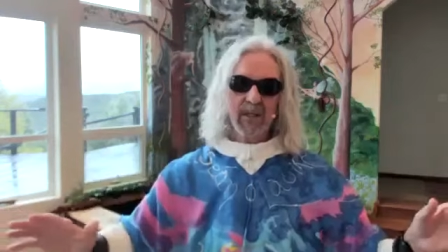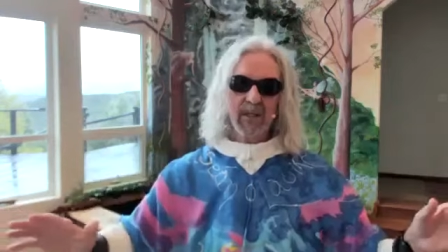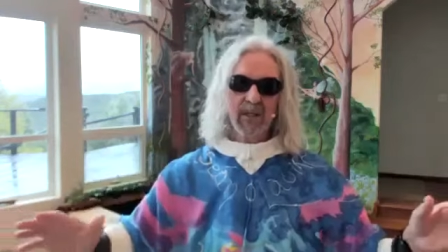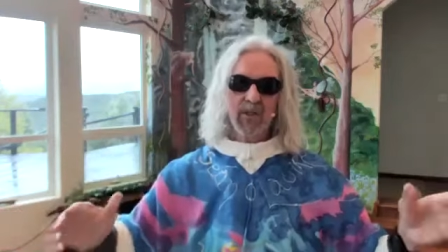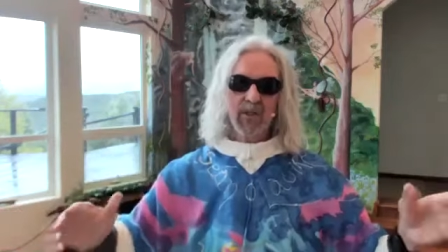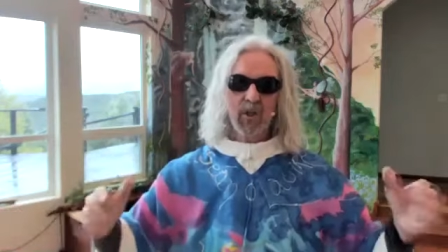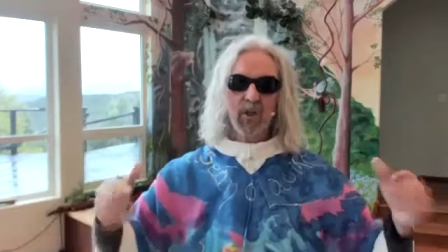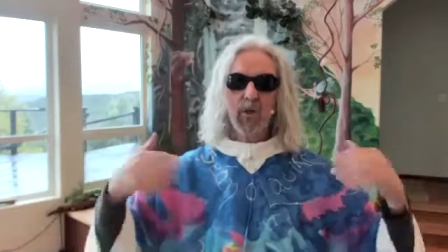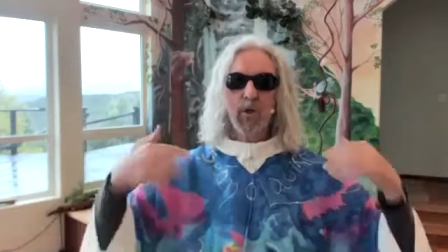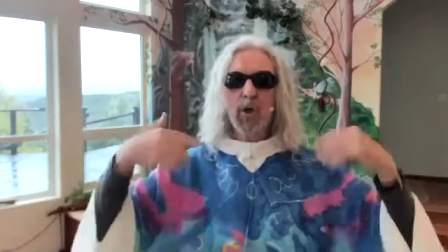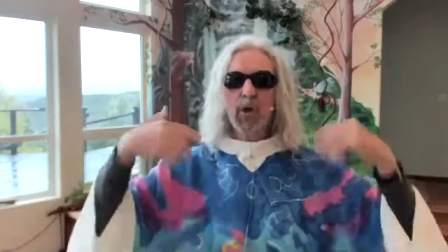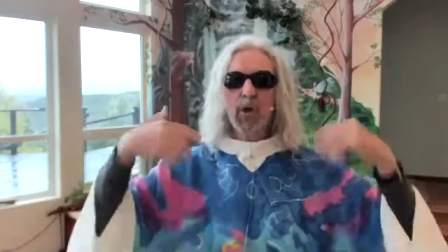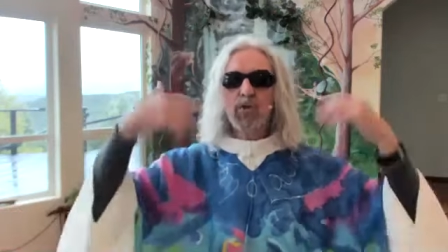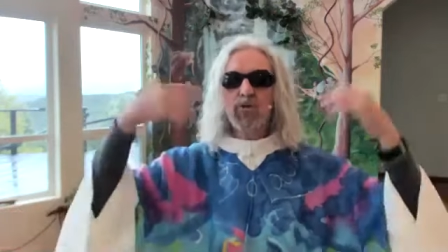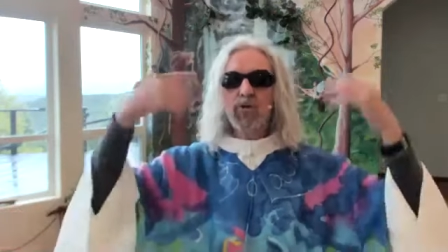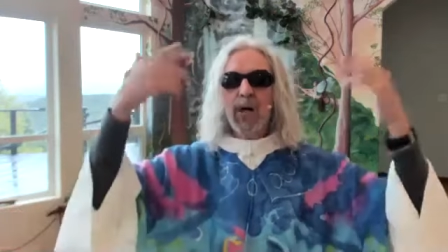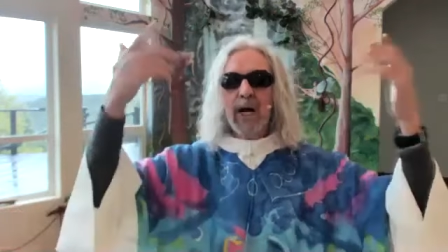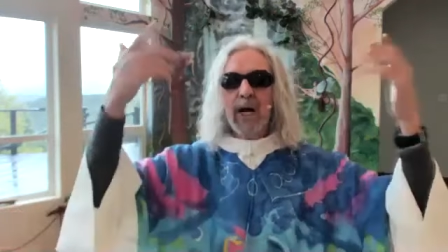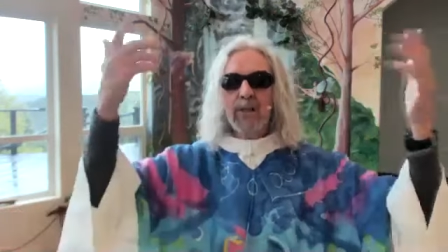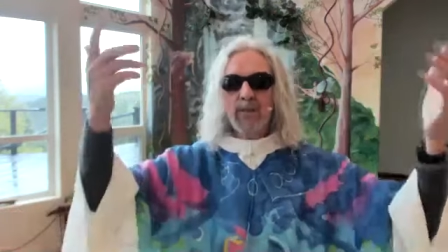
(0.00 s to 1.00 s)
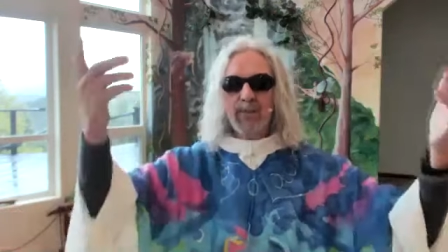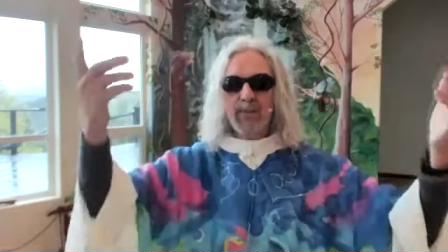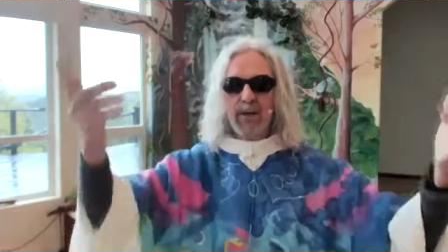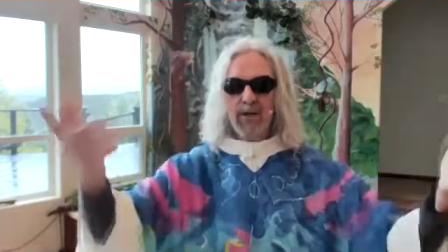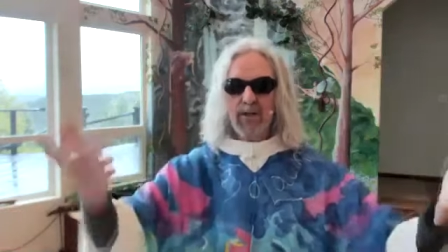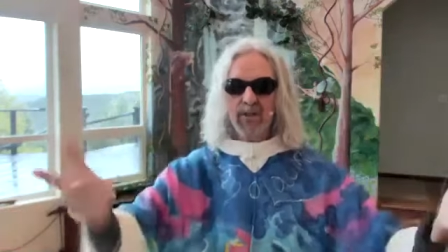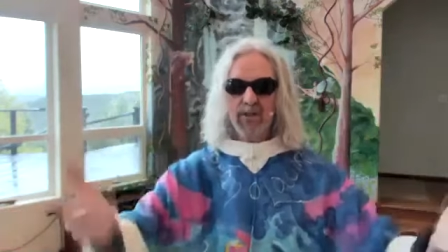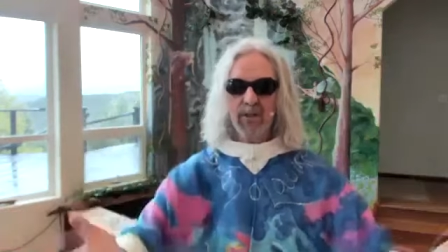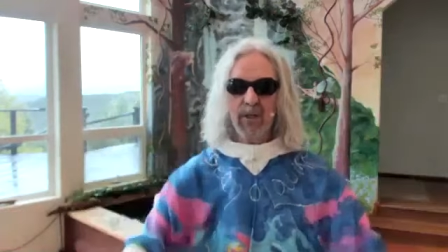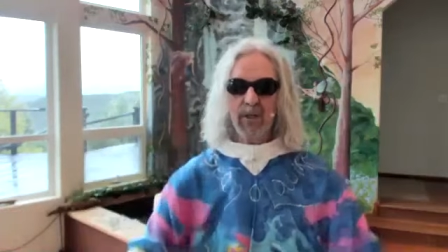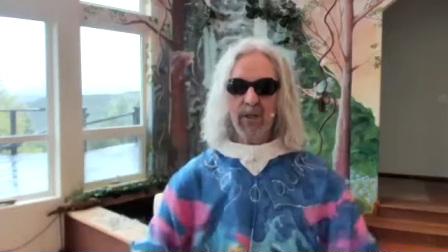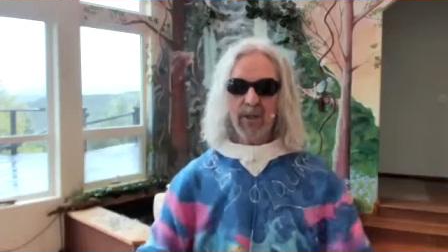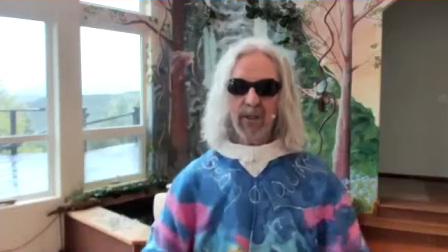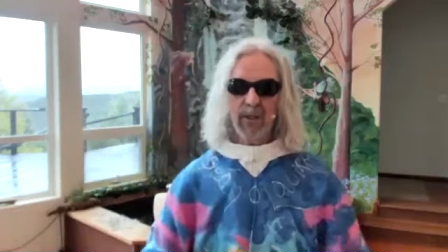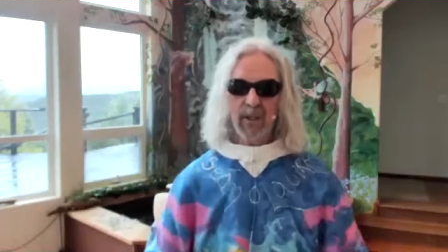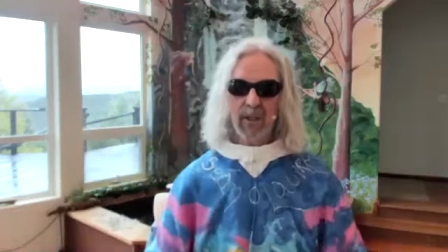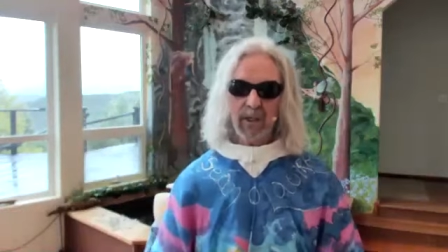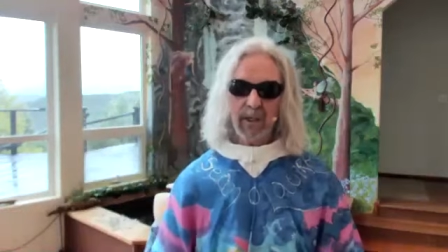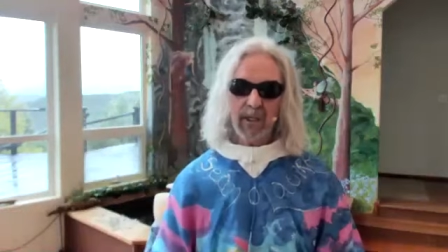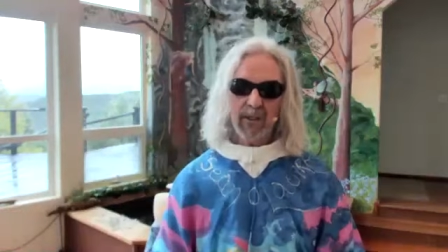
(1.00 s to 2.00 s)
So you go transpersonal
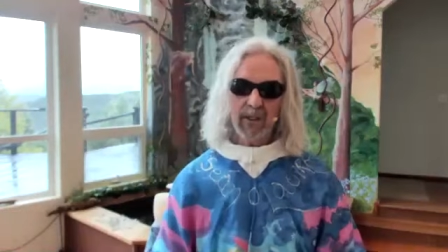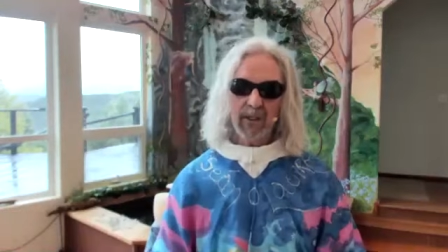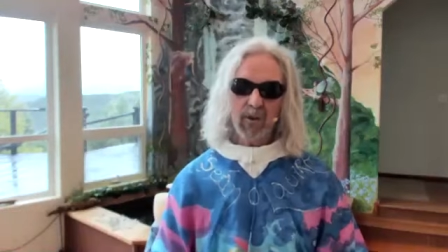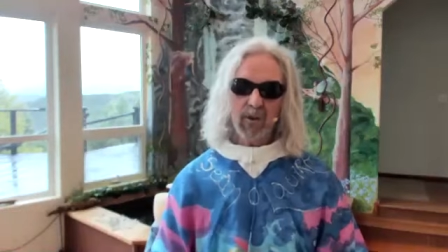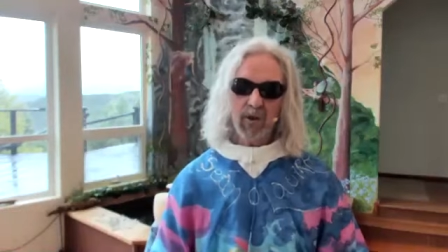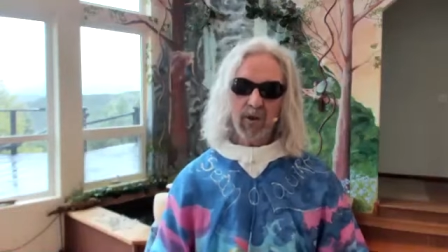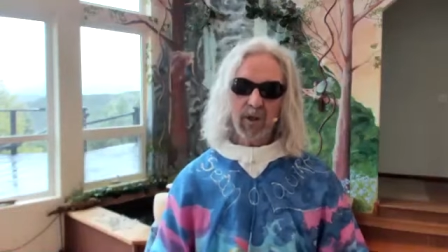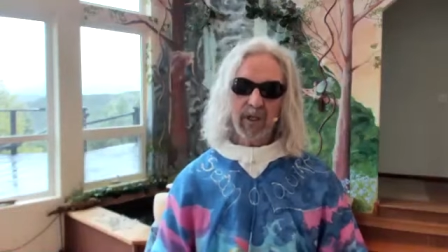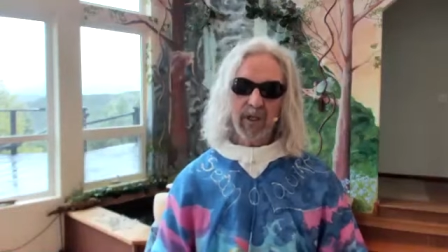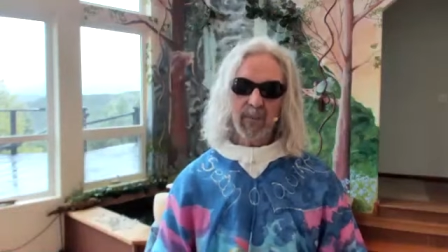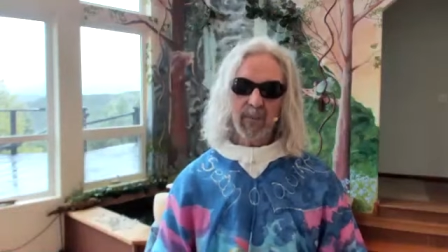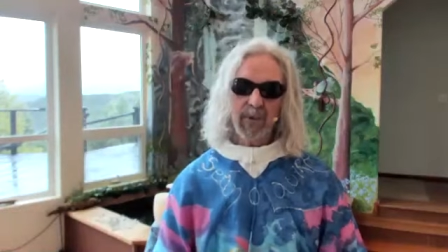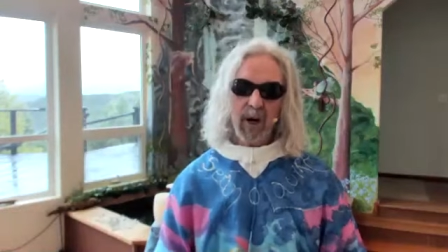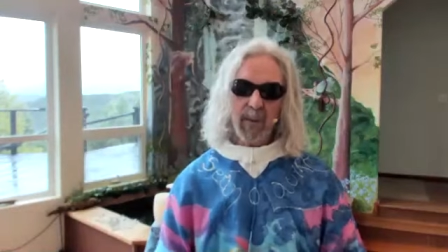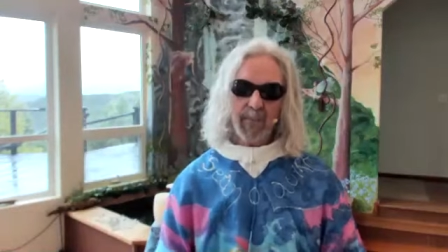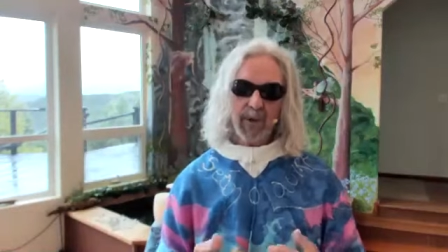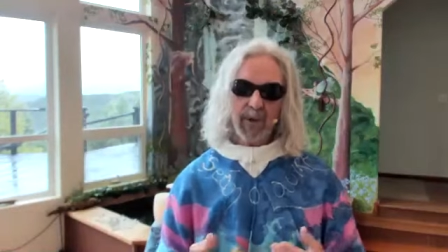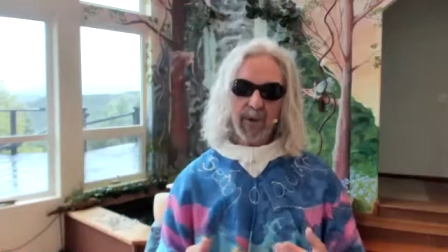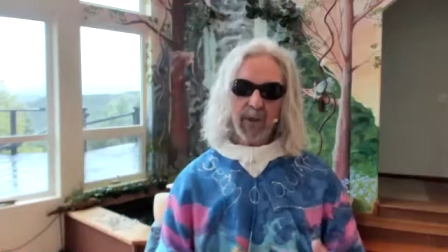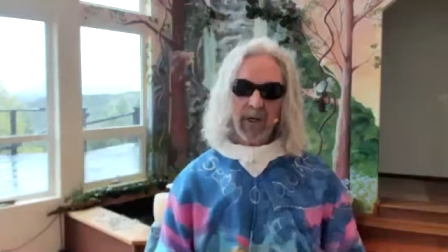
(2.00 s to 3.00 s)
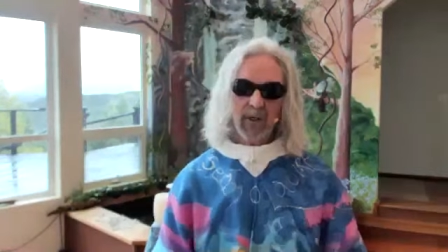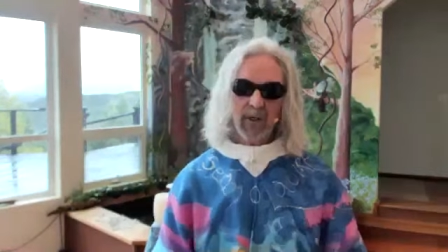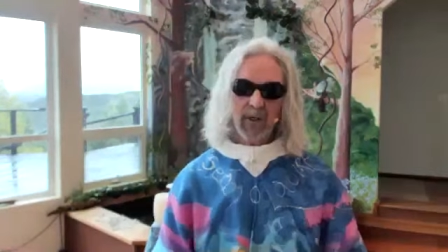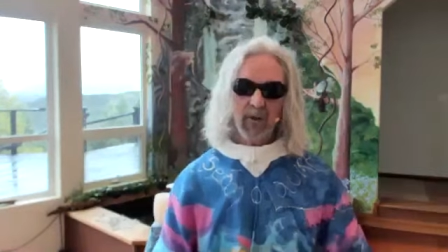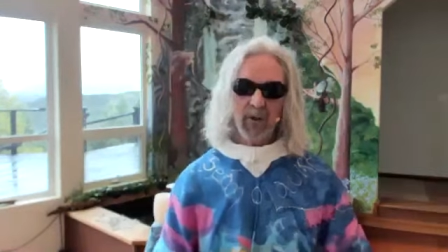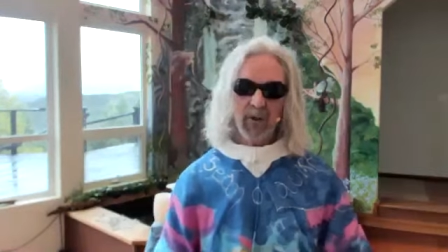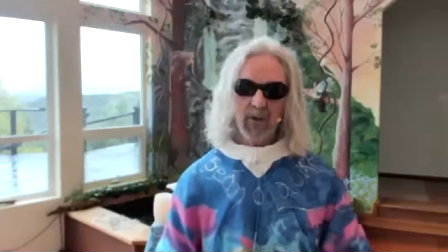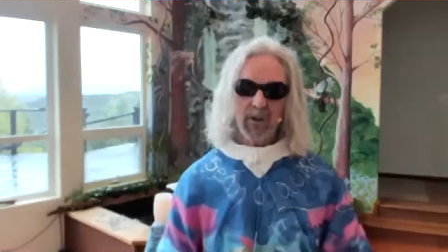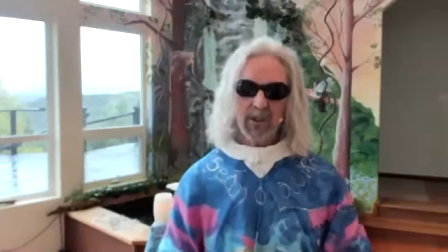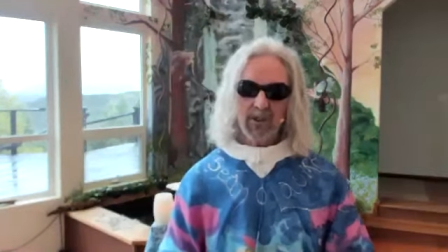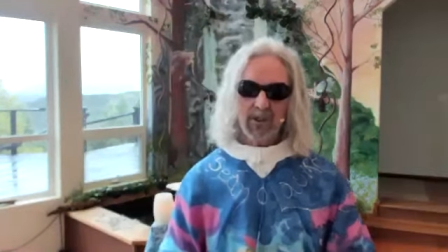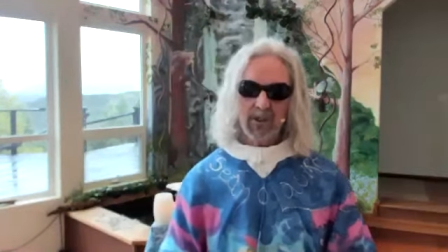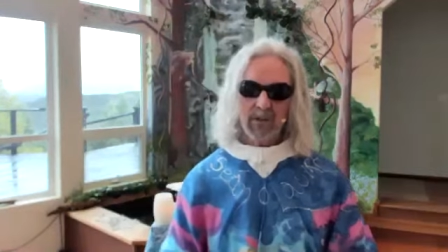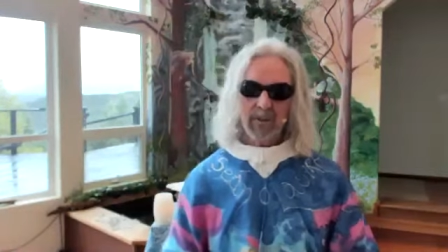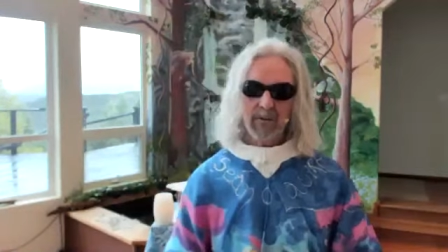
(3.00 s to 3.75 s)
in a proper Eucharist.